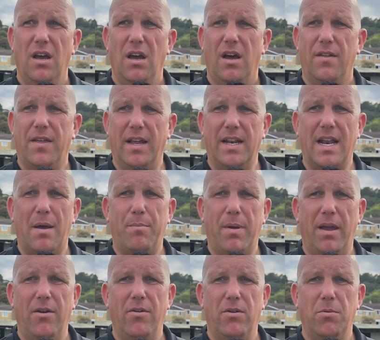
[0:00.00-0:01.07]
I think in that
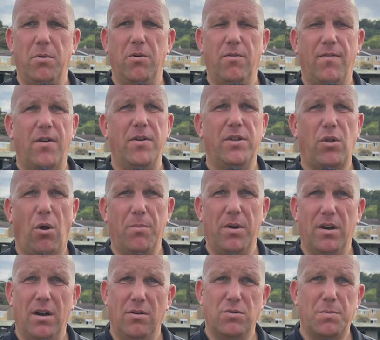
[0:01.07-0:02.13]
period we were very
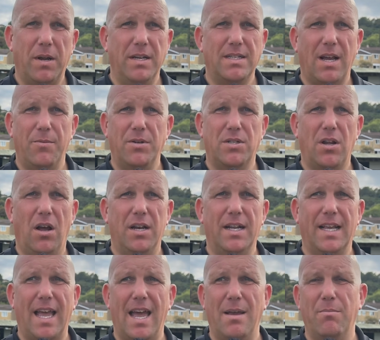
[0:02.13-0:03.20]
dominant. I was pleased how we started the
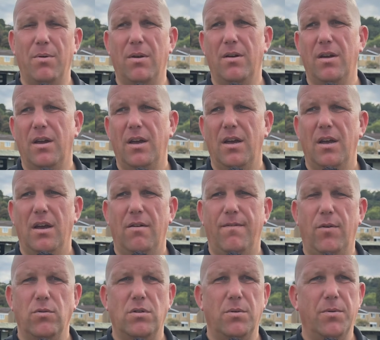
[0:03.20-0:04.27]
game, but
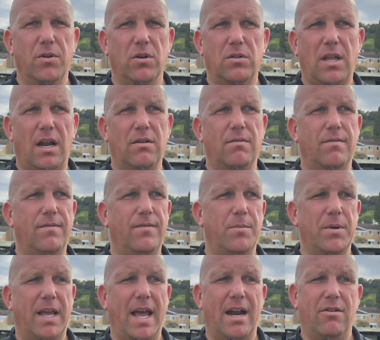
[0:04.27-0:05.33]
unfortunately we got done from
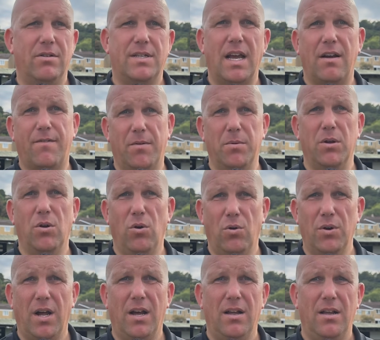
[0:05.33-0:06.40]
a counter-attack from the
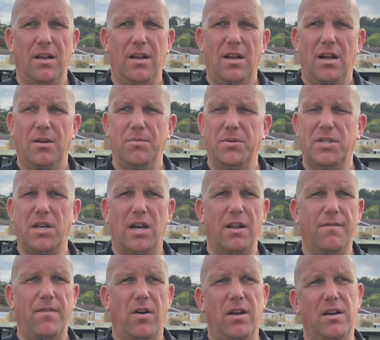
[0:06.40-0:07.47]
corner and we suddenly
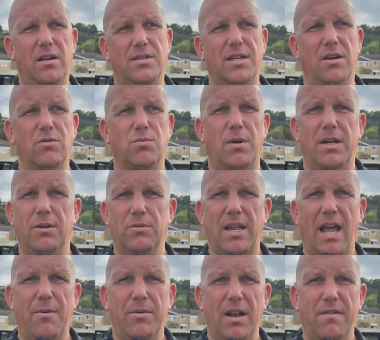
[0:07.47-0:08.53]
find ourselves 1-0
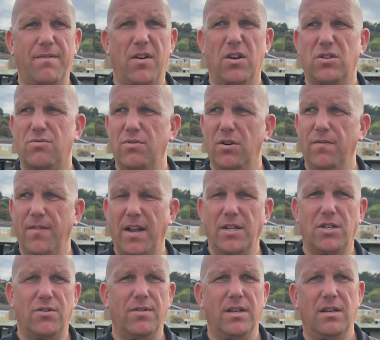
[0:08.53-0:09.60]
down with their first real venture